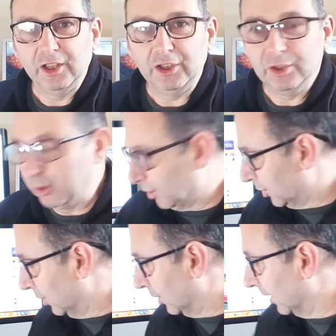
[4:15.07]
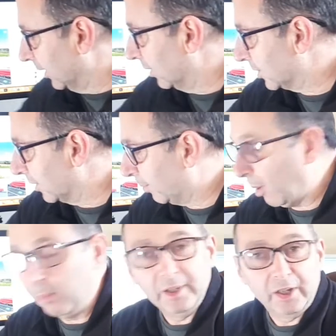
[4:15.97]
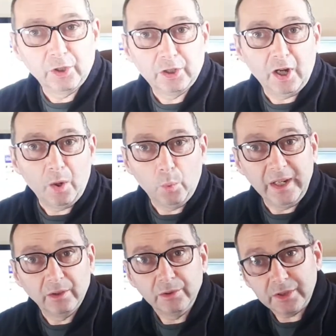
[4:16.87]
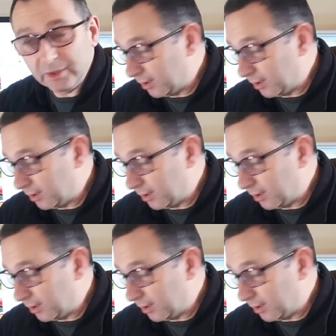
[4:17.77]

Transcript: you could certainly use it probably on car wheels,